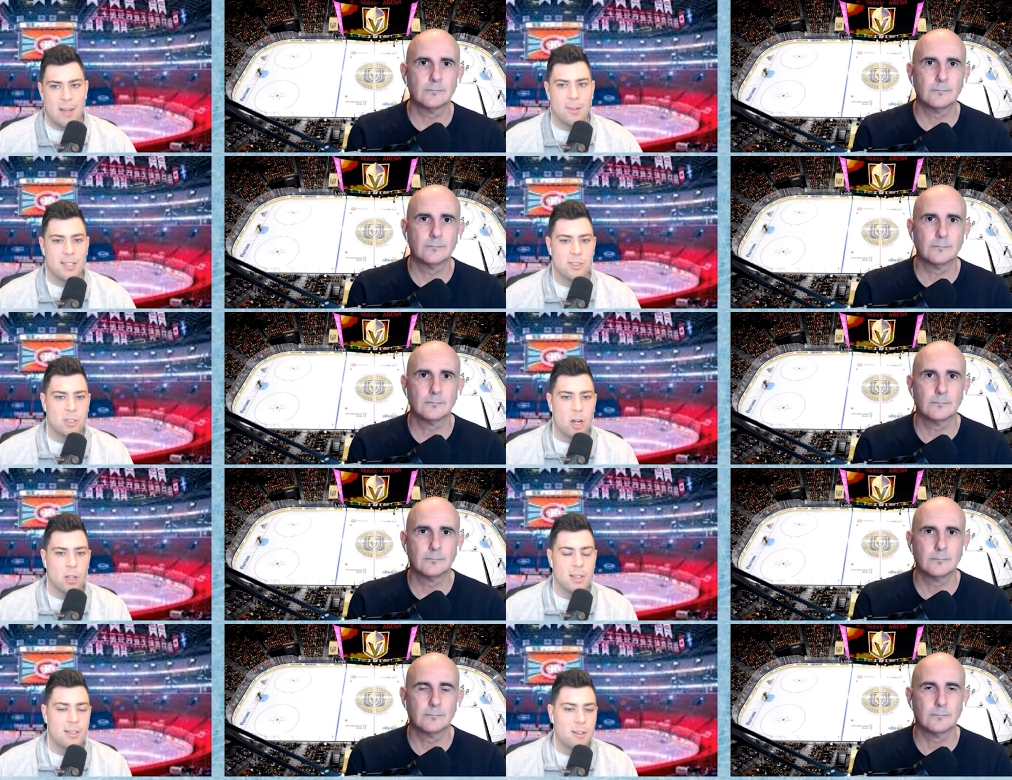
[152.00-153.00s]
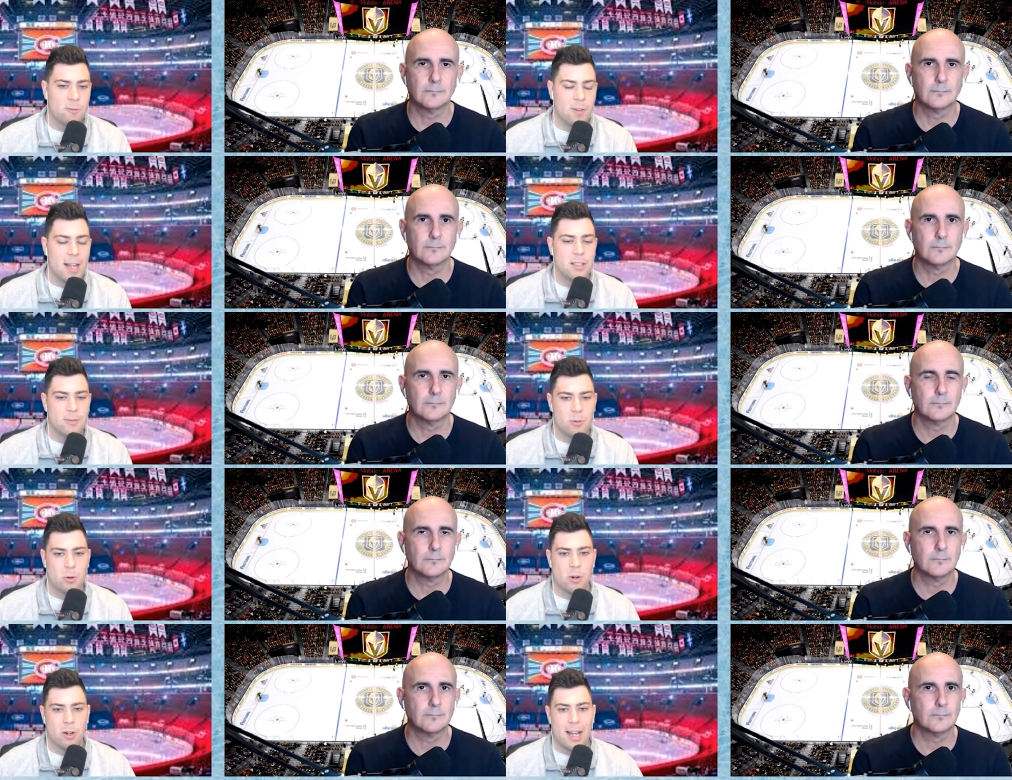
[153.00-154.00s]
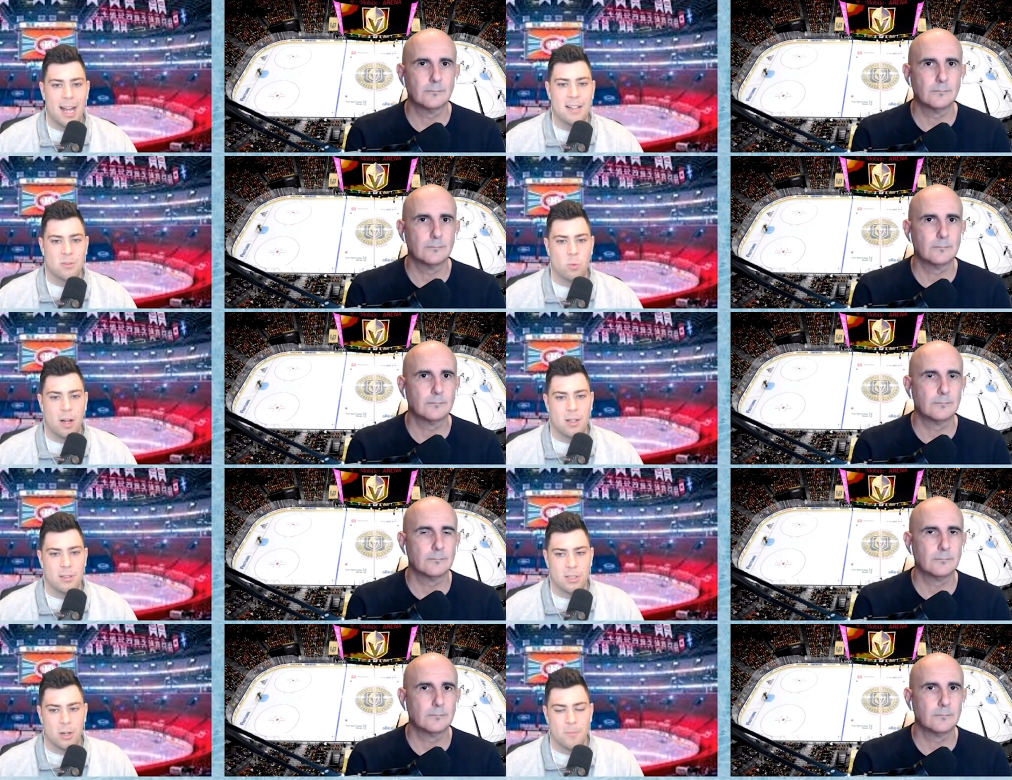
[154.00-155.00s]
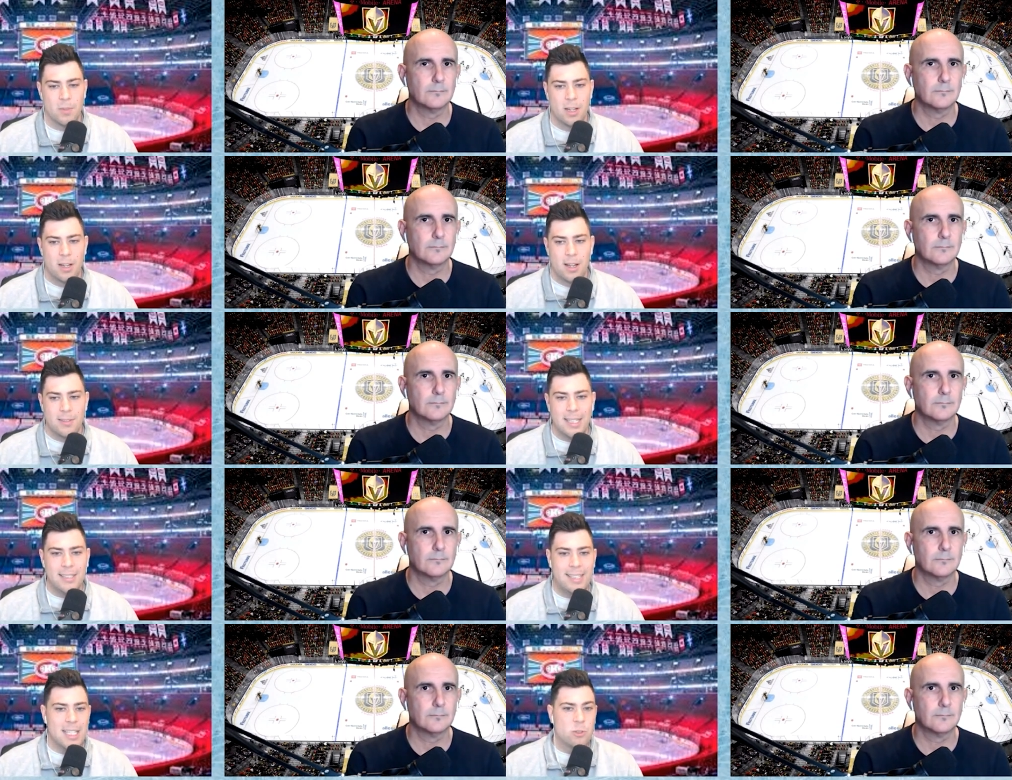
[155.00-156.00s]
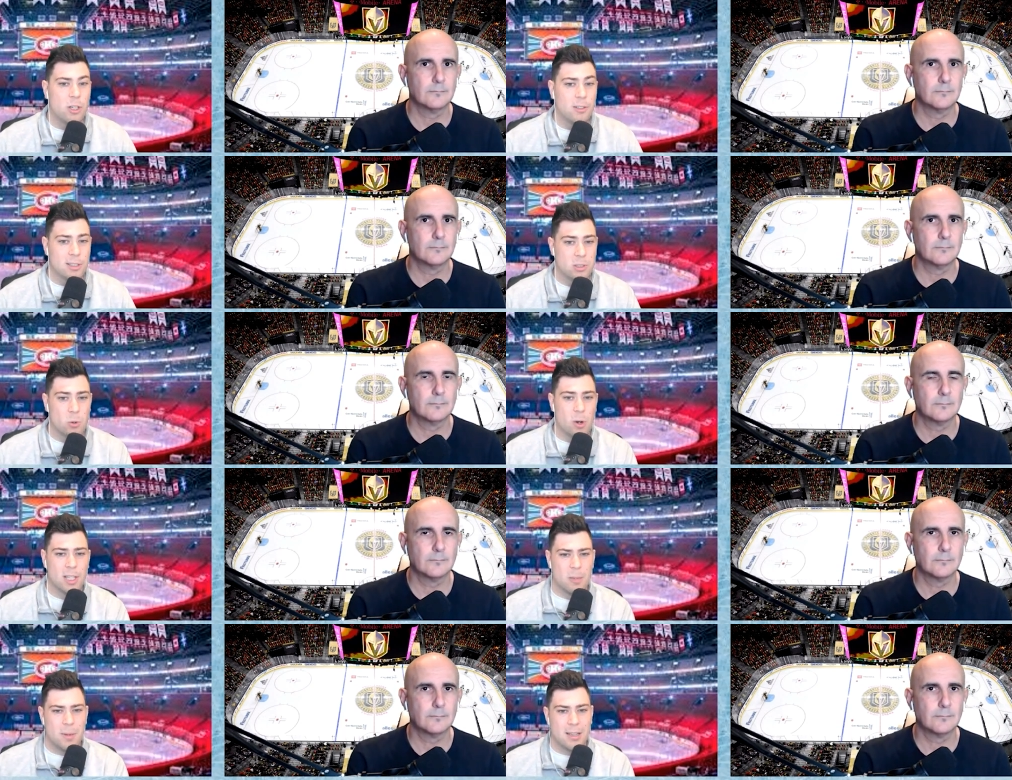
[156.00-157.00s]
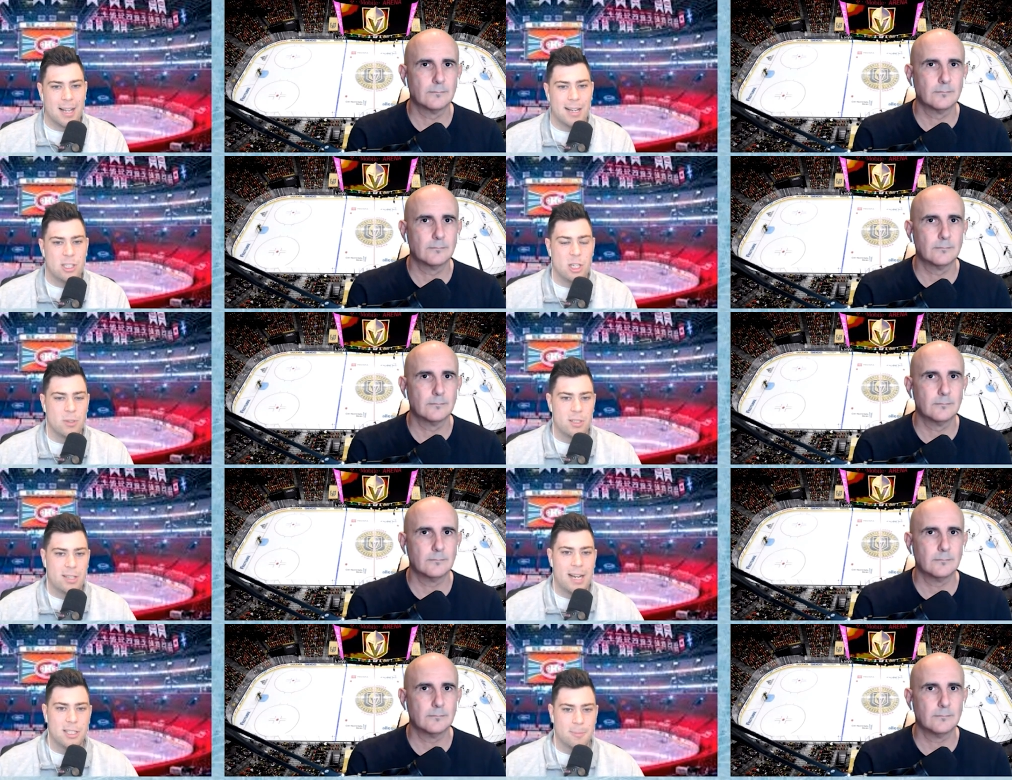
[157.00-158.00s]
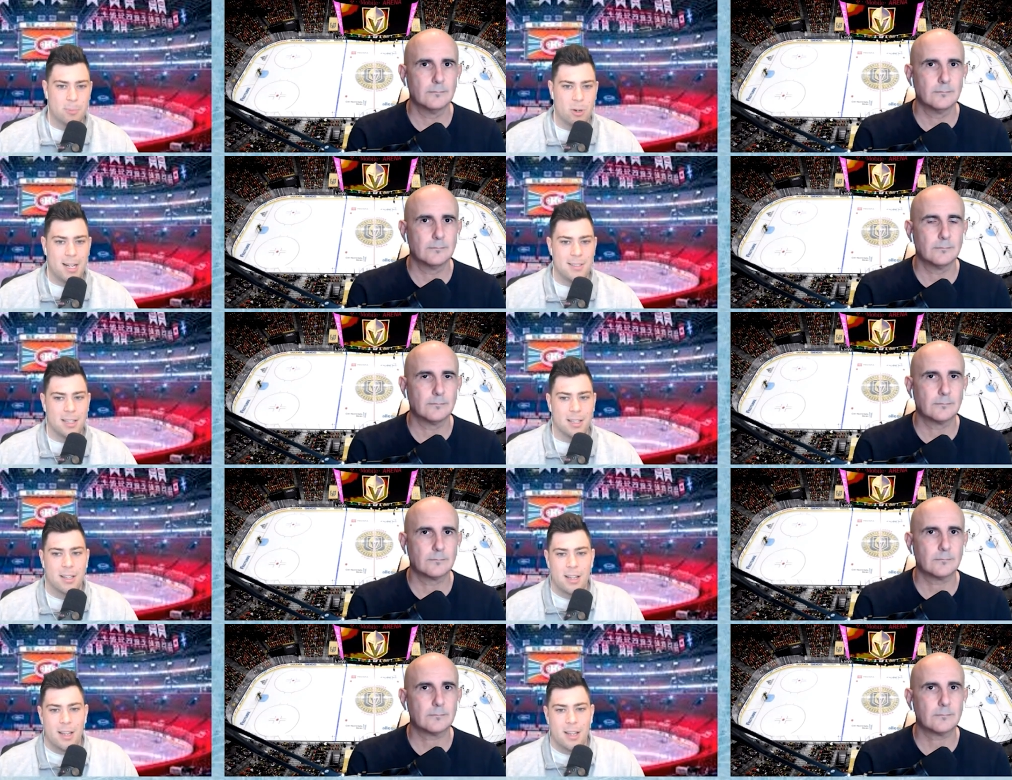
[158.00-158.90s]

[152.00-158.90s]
Speaker 1: they have a solid defensive core as well. So they did struggle to score a little bit last year, which is kind of surprising.